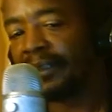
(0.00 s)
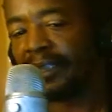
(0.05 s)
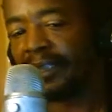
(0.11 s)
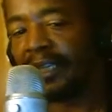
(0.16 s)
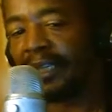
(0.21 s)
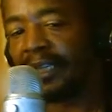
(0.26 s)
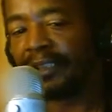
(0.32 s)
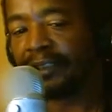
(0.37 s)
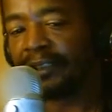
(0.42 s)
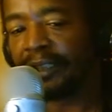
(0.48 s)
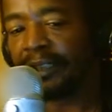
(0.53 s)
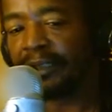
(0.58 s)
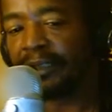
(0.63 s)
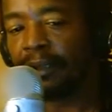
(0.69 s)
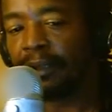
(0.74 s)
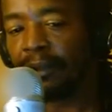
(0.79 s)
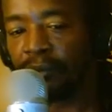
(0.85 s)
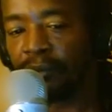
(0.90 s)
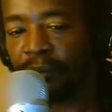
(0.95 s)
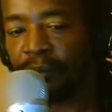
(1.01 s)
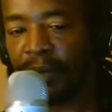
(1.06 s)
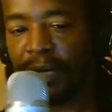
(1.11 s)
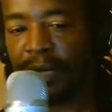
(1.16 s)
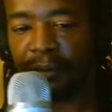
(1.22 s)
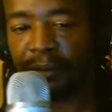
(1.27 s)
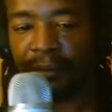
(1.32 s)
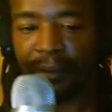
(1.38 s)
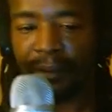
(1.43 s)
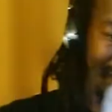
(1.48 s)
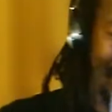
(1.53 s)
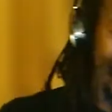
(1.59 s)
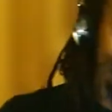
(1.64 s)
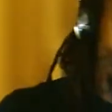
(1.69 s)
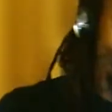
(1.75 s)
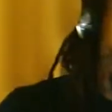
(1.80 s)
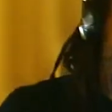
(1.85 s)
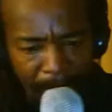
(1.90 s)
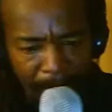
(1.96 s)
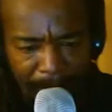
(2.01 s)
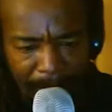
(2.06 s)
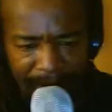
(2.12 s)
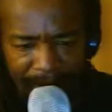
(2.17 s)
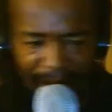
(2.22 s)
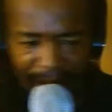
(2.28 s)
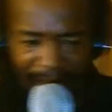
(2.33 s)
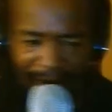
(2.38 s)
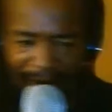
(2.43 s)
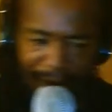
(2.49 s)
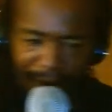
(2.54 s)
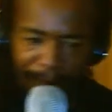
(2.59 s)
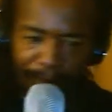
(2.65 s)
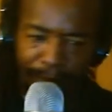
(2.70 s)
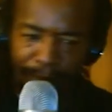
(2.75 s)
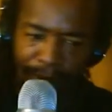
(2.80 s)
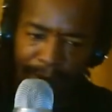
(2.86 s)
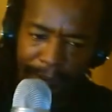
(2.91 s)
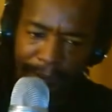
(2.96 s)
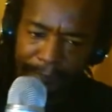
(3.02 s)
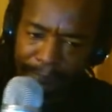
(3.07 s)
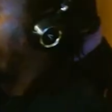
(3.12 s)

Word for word: kitten around here, but it's actually pretty